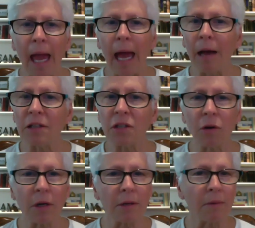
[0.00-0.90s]
I
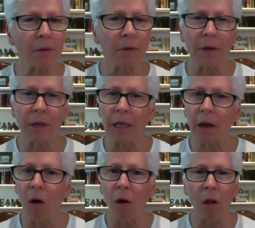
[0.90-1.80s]
started looking
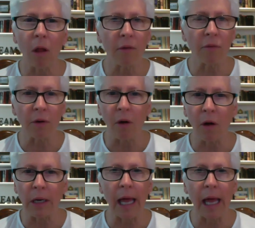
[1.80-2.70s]
all over
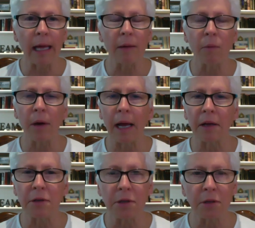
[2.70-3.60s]
online what I
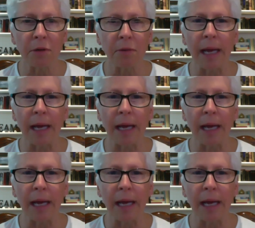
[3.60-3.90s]
could do,